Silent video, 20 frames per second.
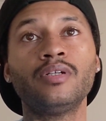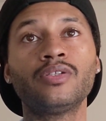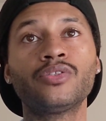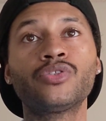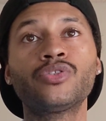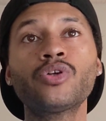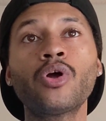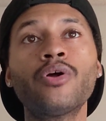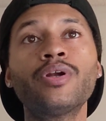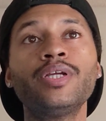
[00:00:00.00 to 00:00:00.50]

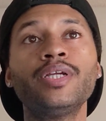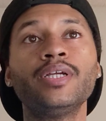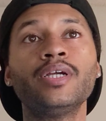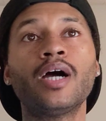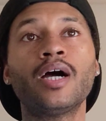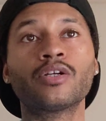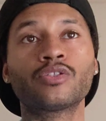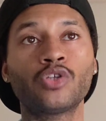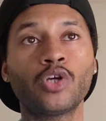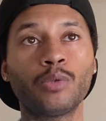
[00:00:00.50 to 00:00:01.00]

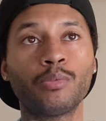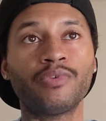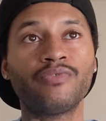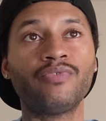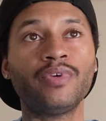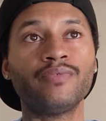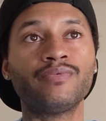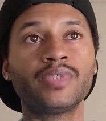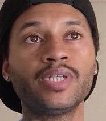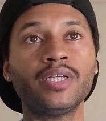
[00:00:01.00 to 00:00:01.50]
Starting October
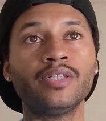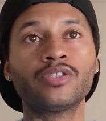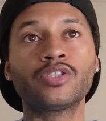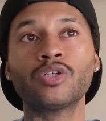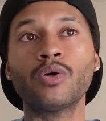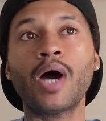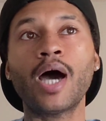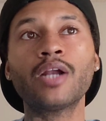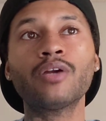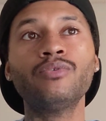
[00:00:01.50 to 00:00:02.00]
15th.
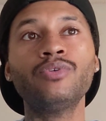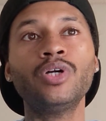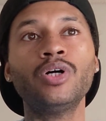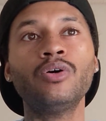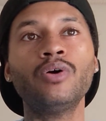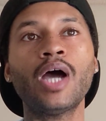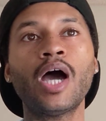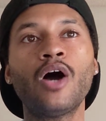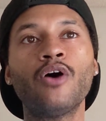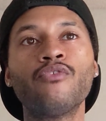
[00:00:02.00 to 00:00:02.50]
So I don't
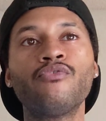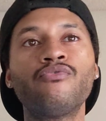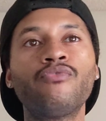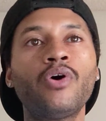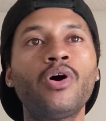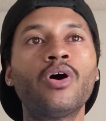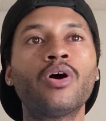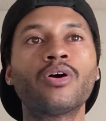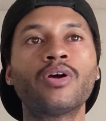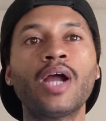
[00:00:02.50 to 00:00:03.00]
know how
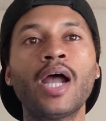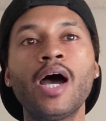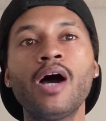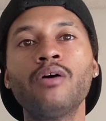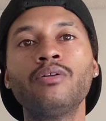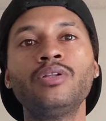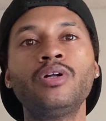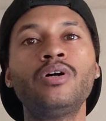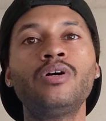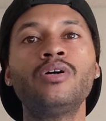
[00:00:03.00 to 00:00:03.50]
far or
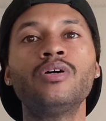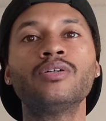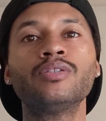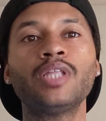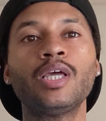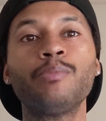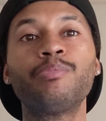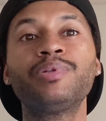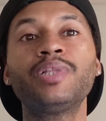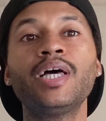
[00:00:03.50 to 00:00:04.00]
how long
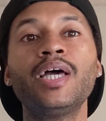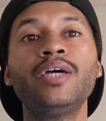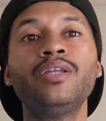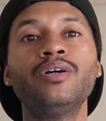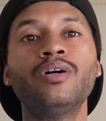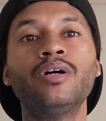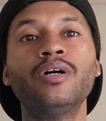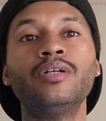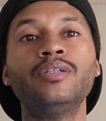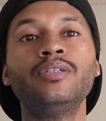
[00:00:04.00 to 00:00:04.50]
they
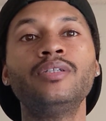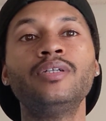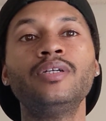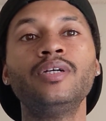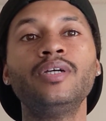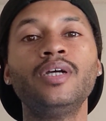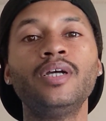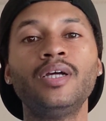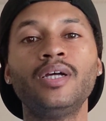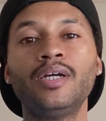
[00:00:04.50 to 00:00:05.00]
plan on
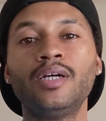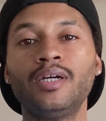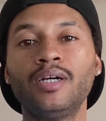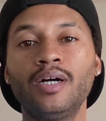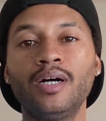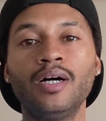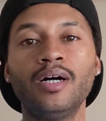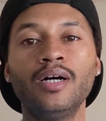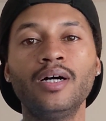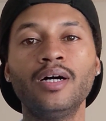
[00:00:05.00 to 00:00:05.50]

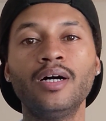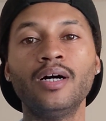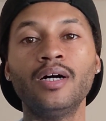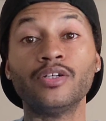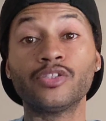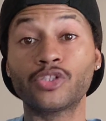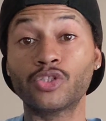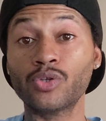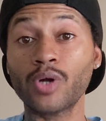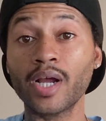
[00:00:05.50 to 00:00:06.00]
uh,
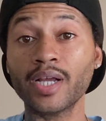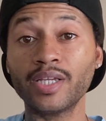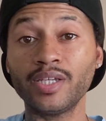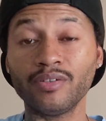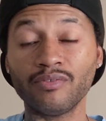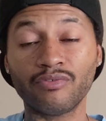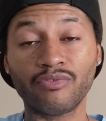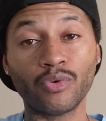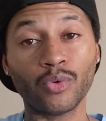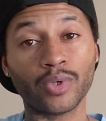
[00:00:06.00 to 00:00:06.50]
uh,
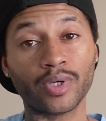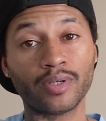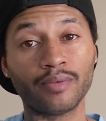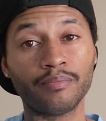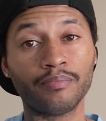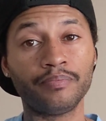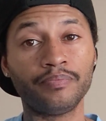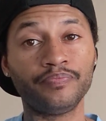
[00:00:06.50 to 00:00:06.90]
striking for.